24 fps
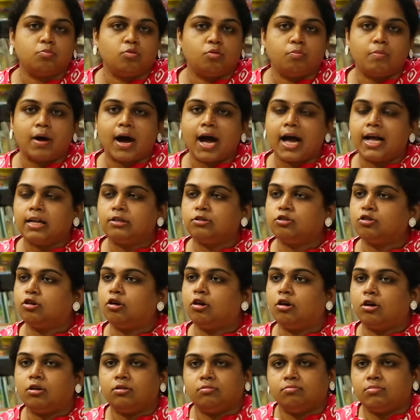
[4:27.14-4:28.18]
mobiles
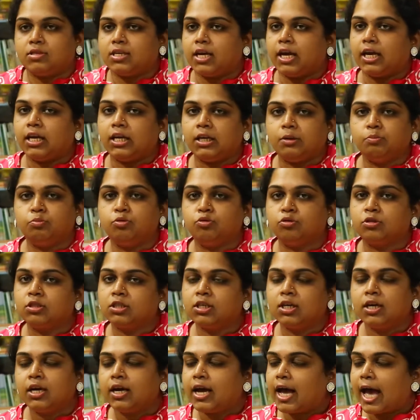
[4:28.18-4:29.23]
or say
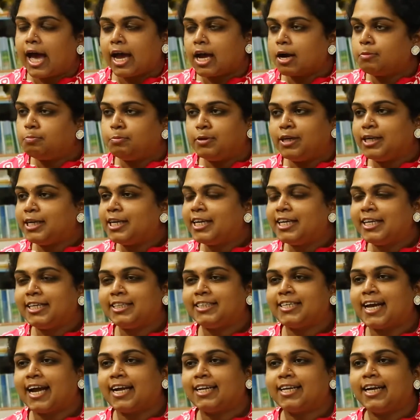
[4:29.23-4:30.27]
e-books. I completely
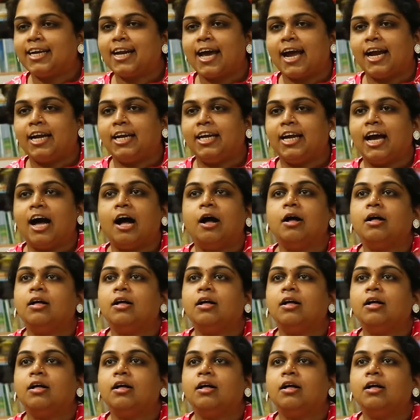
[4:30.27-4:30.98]
reject that idea.